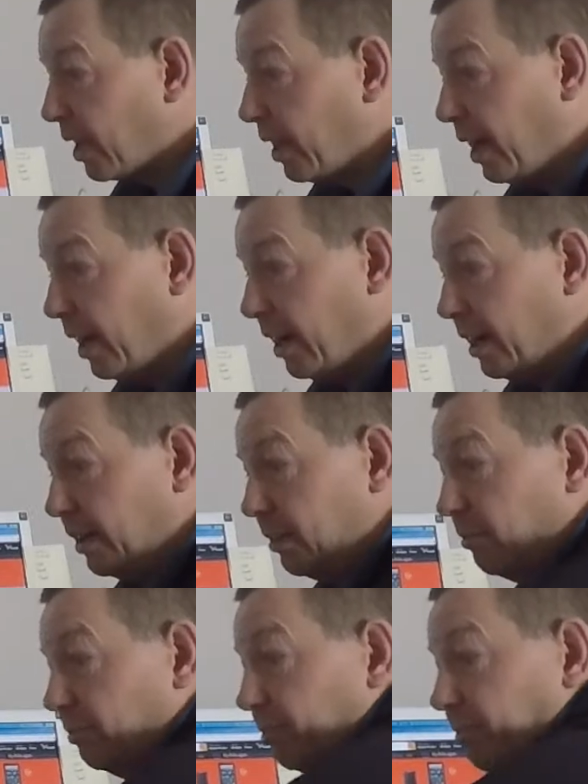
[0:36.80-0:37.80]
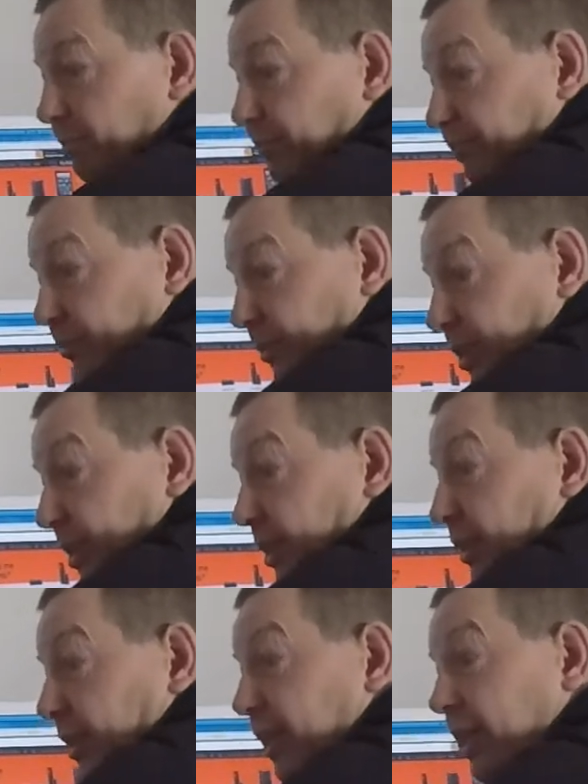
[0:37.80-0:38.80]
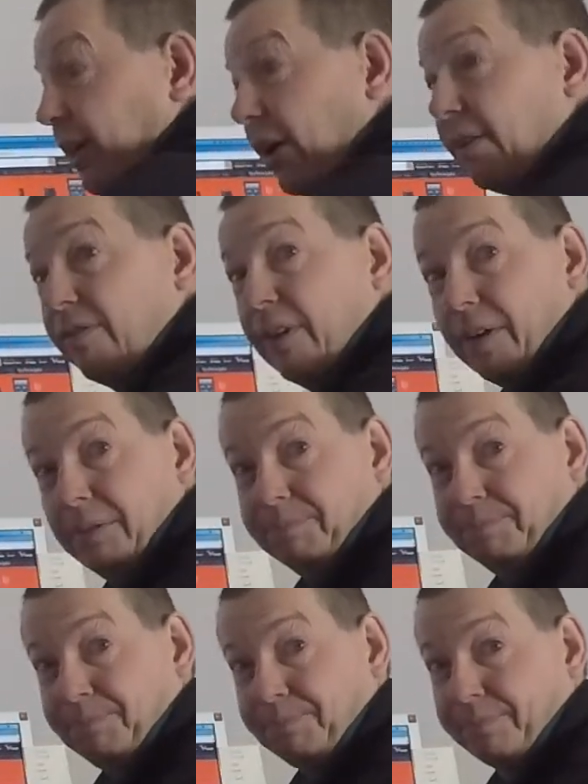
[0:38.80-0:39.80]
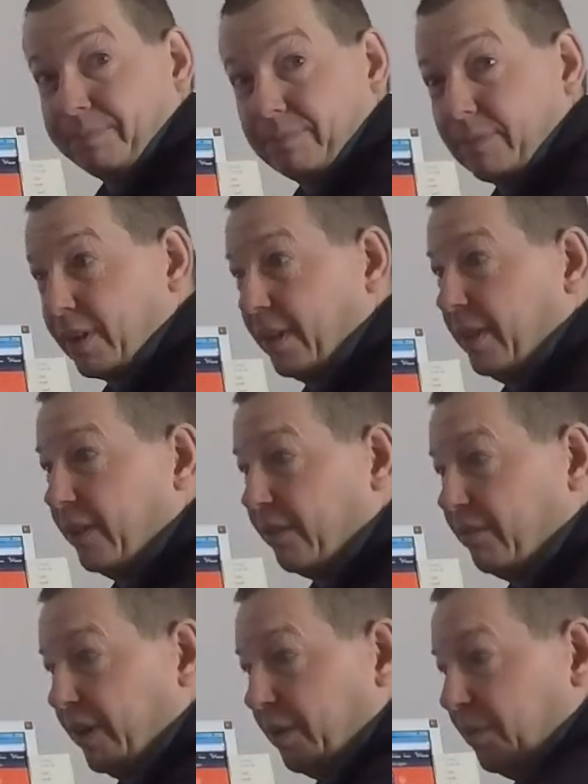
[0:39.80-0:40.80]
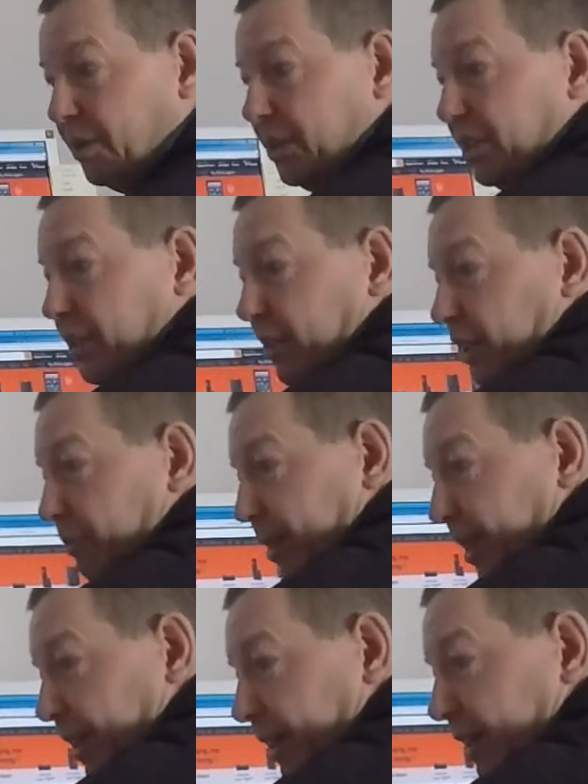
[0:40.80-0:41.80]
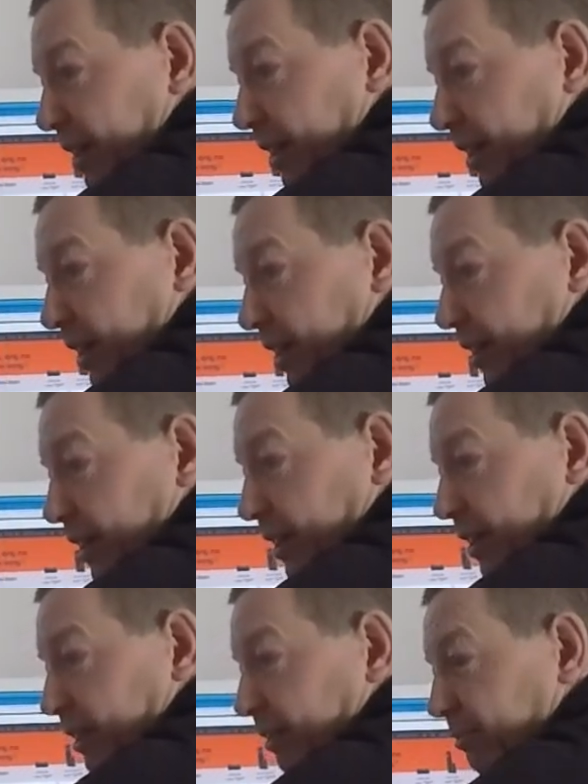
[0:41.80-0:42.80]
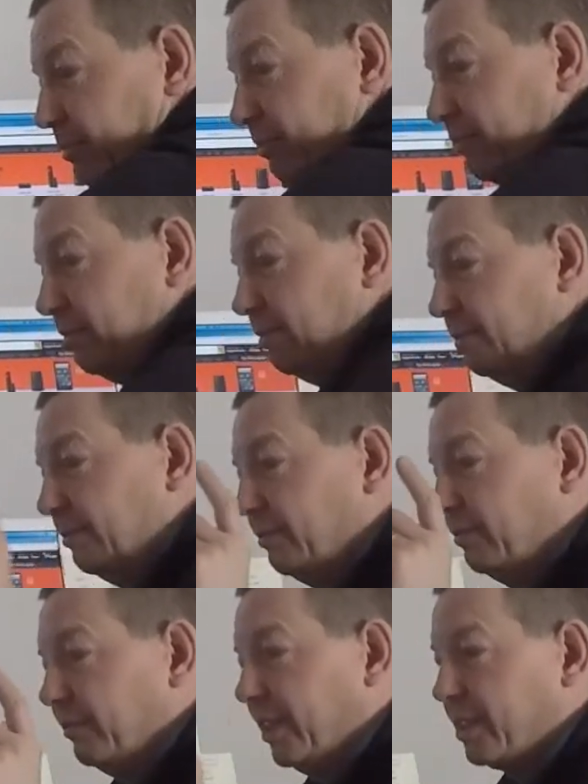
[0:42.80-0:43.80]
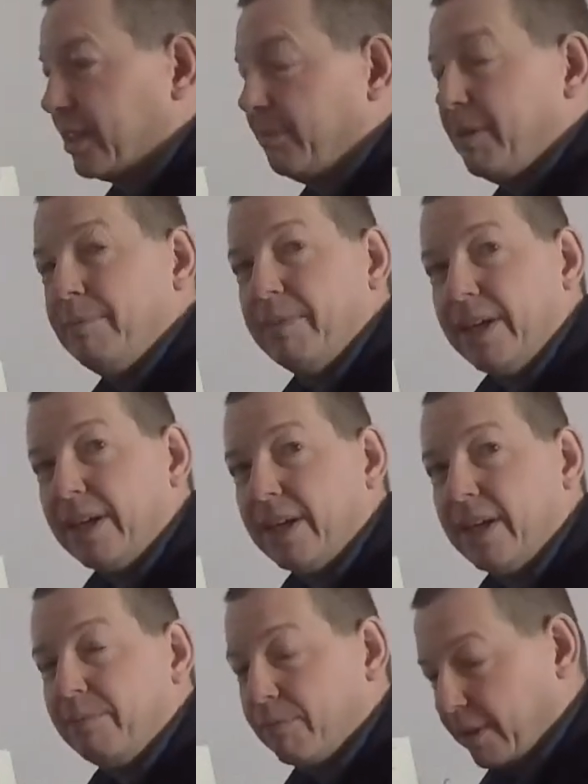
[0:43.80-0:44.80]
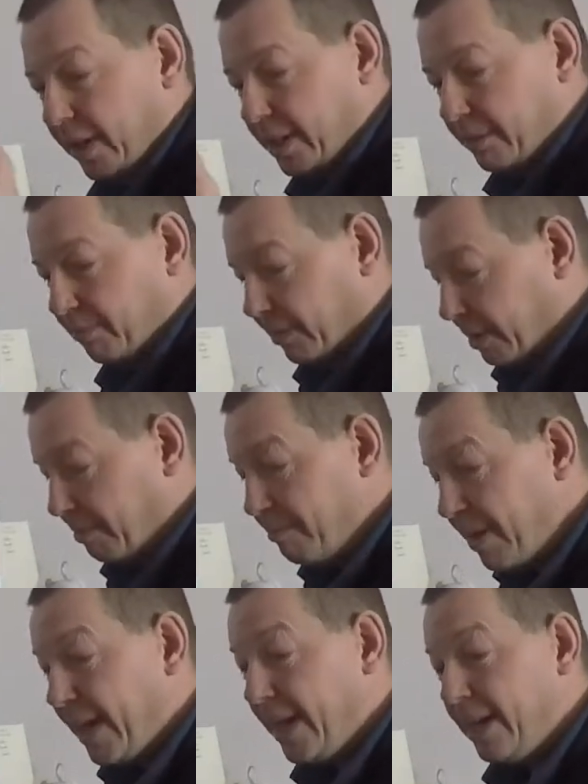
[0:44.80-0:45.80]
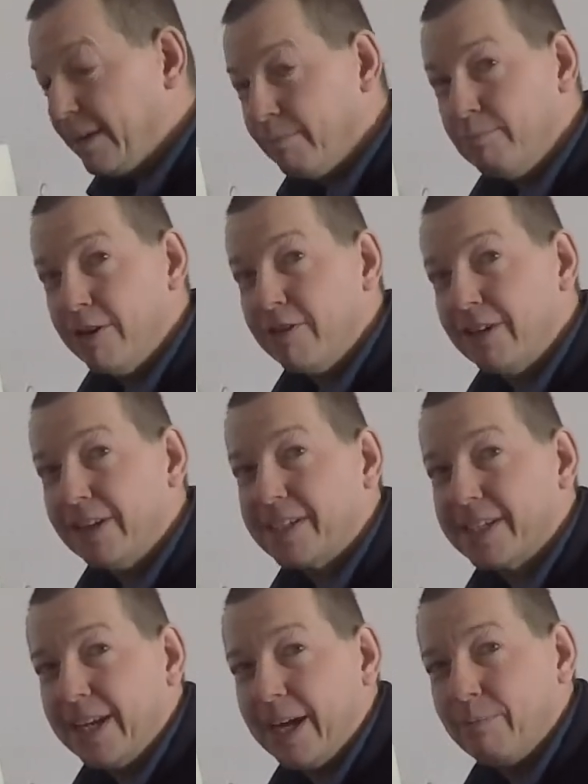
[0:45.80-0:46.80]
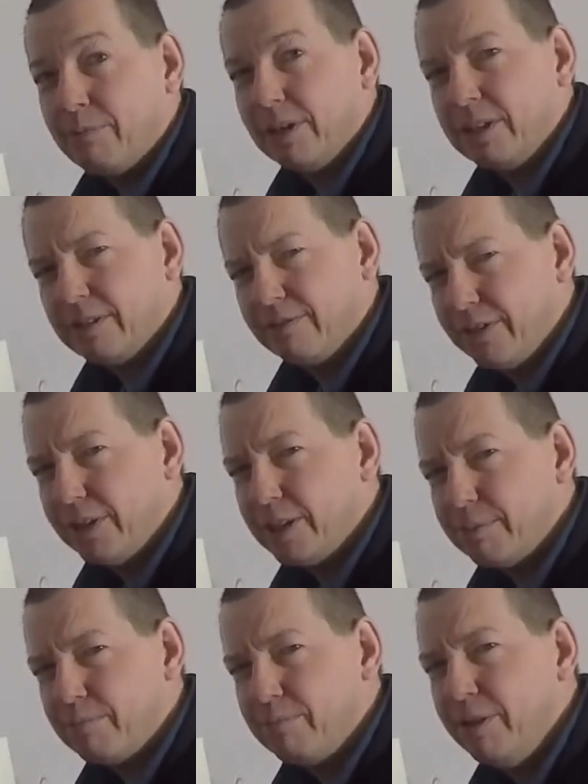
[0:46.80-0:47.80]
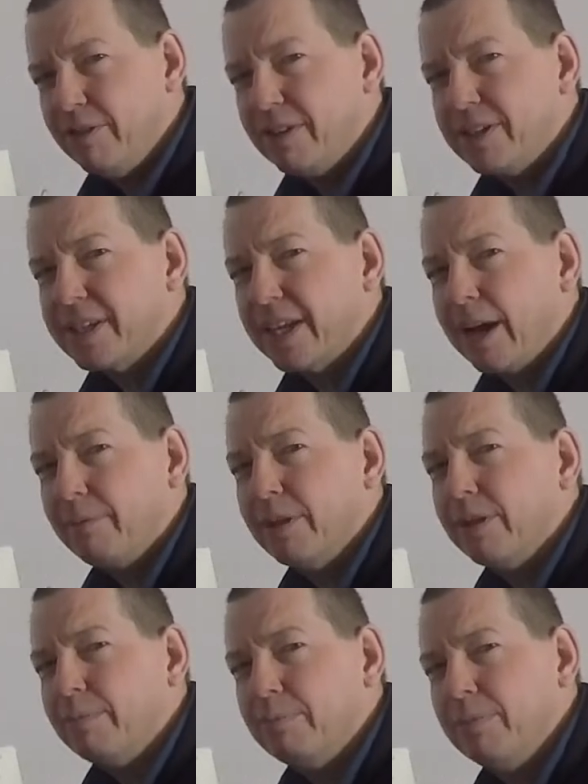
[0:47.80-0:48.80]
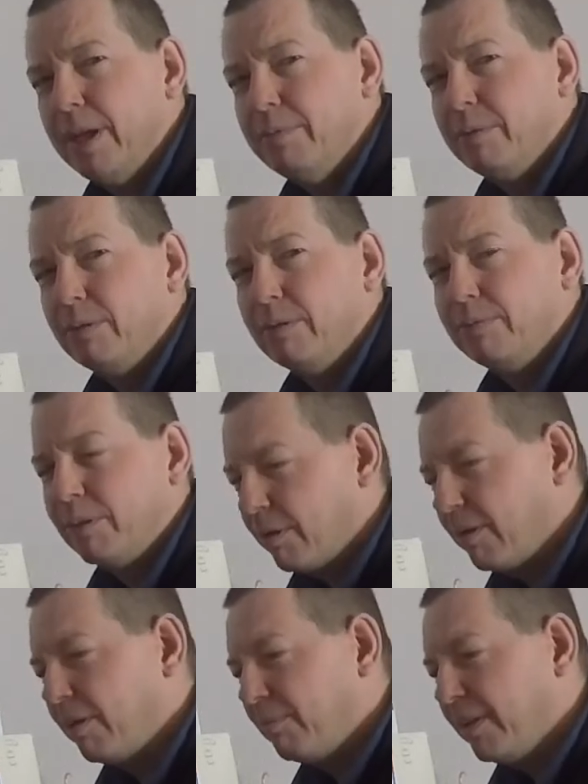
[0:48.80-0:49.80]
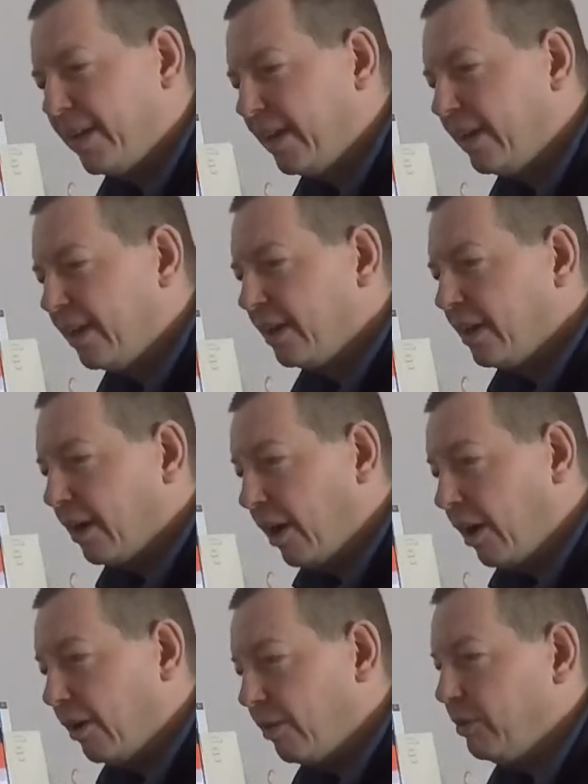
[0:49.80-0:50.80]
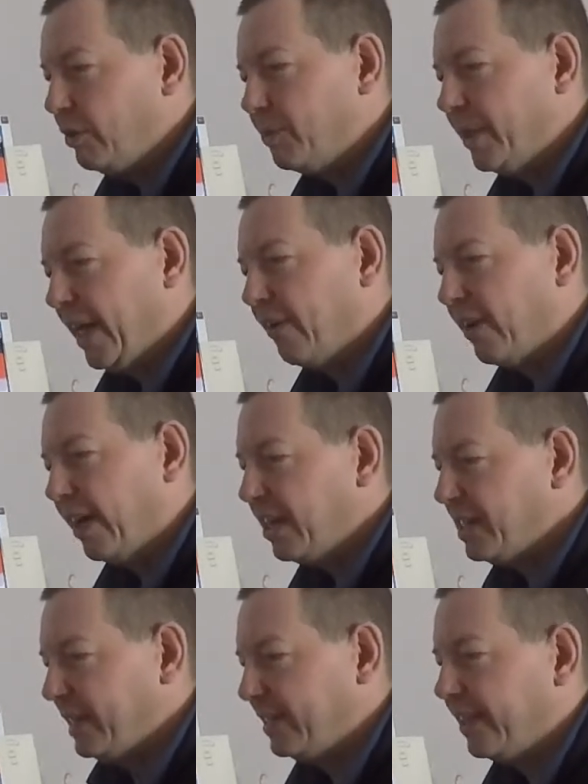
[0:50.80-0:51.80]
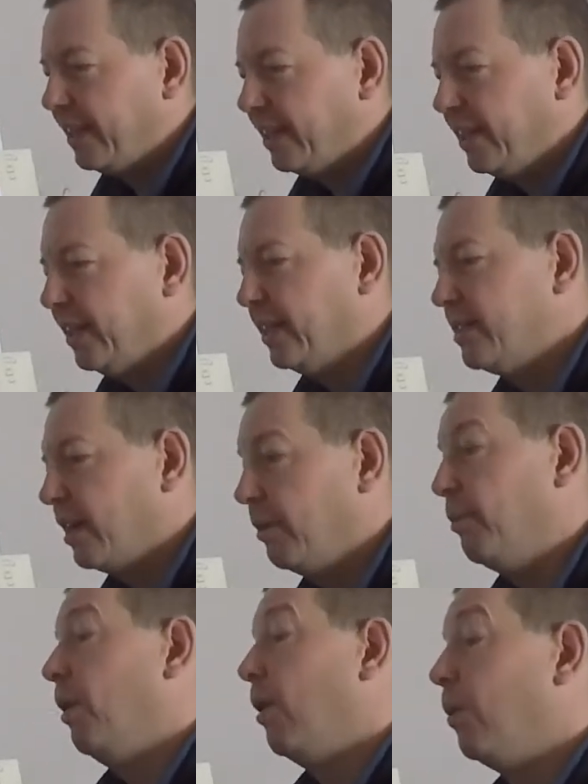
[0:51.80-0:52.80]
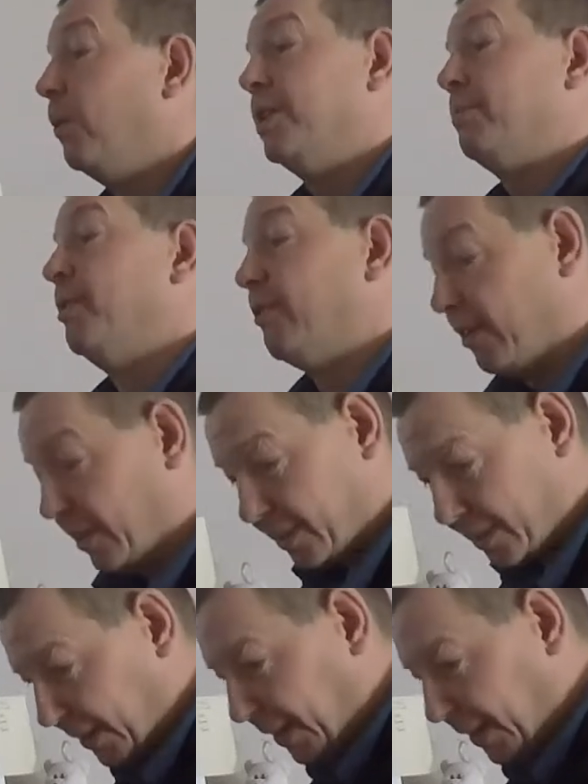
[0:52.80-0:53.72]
the iPhone, which is going to be that's going to be the main camera. It's the main mirrorless camera. It's the first mirrorless camera that people probably owned without actually thinking at the time, oh, it's mirrorless.